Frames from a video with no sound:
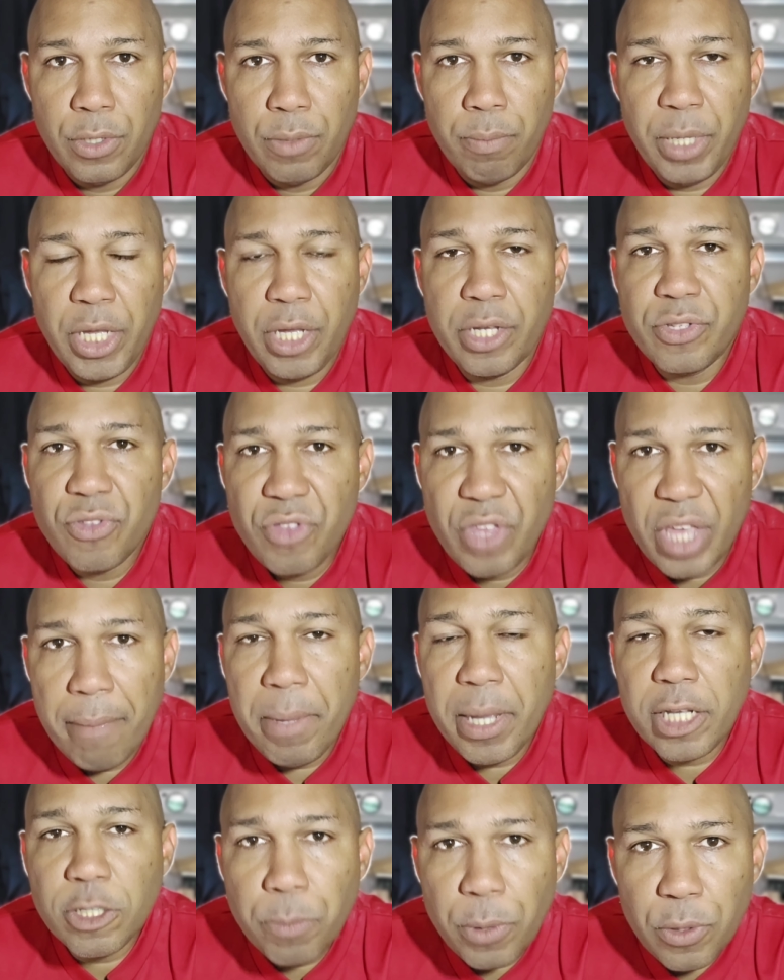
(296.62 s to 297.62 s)
because
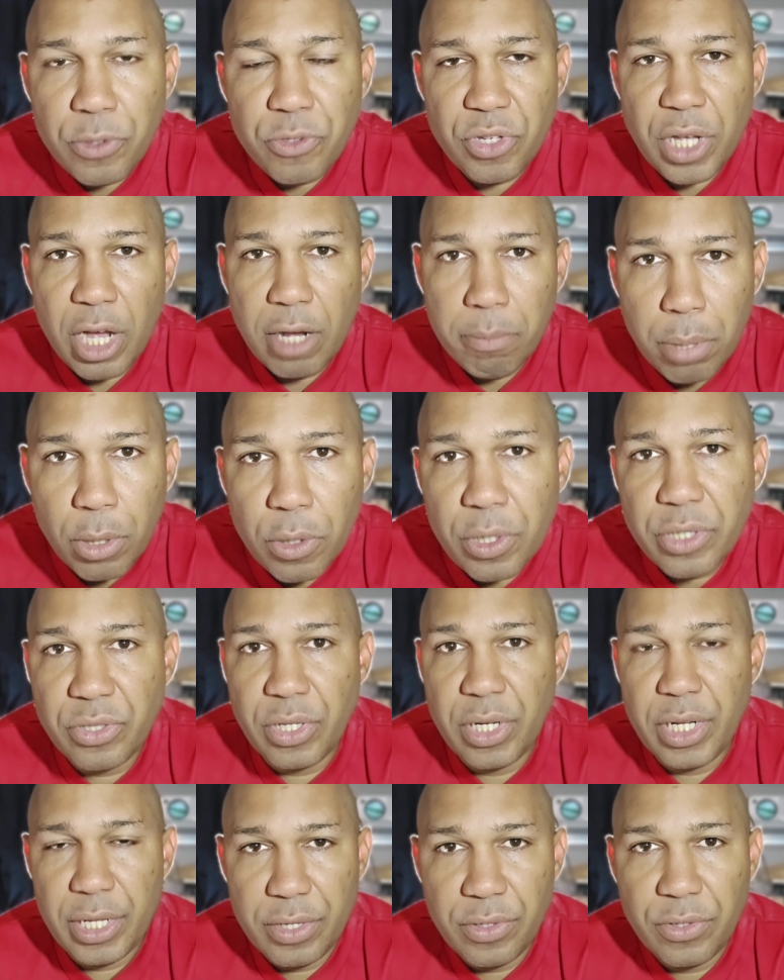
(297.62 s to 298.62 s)
them exposing how
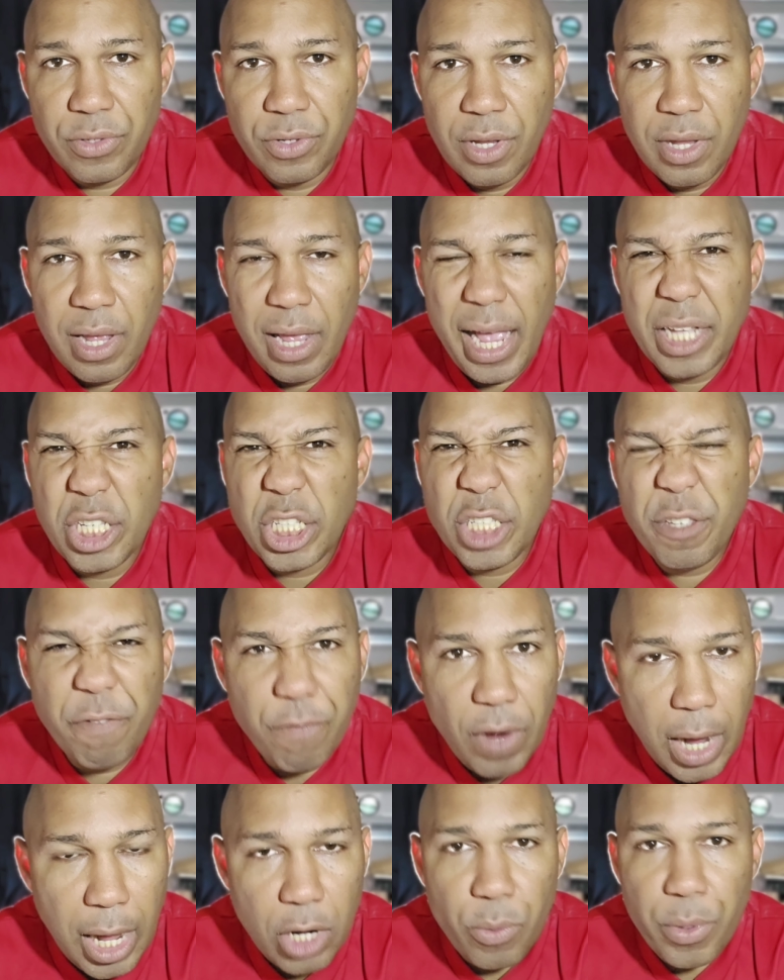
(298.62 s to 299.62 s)
bogus it is and just
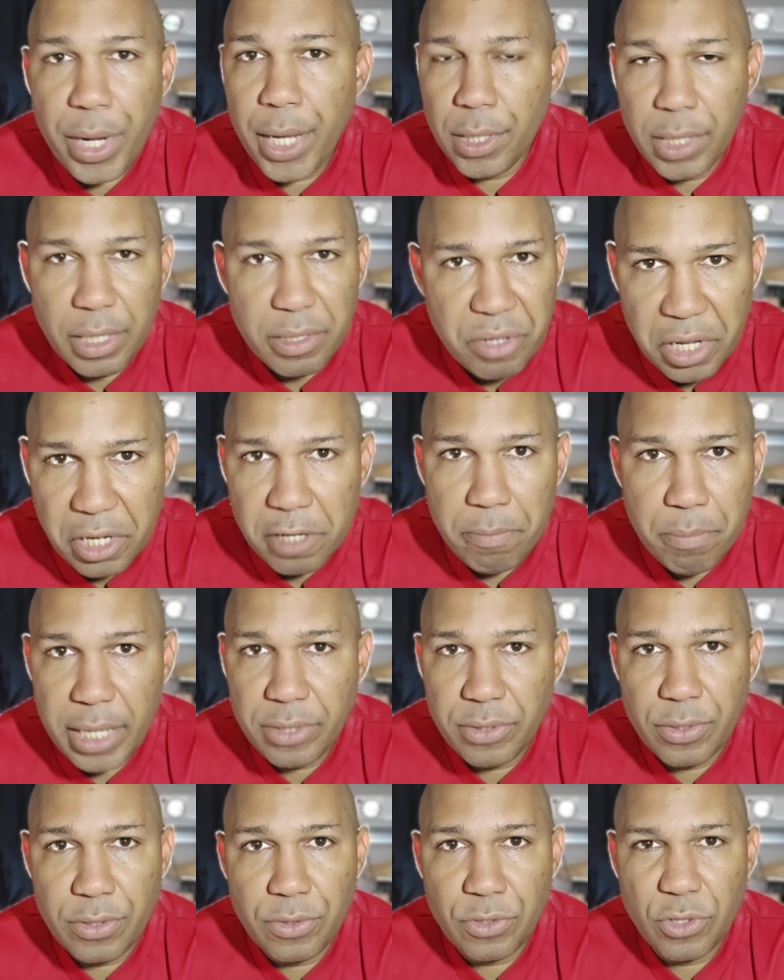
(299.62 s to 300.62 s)
following it on a daily
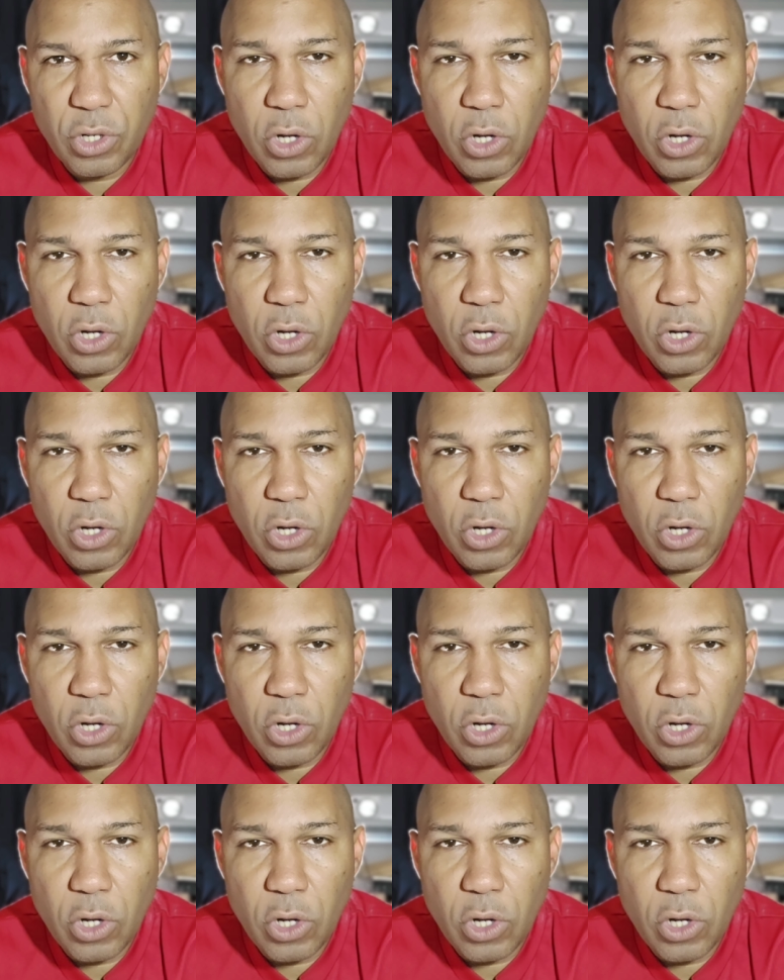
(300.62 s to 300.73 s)
basis,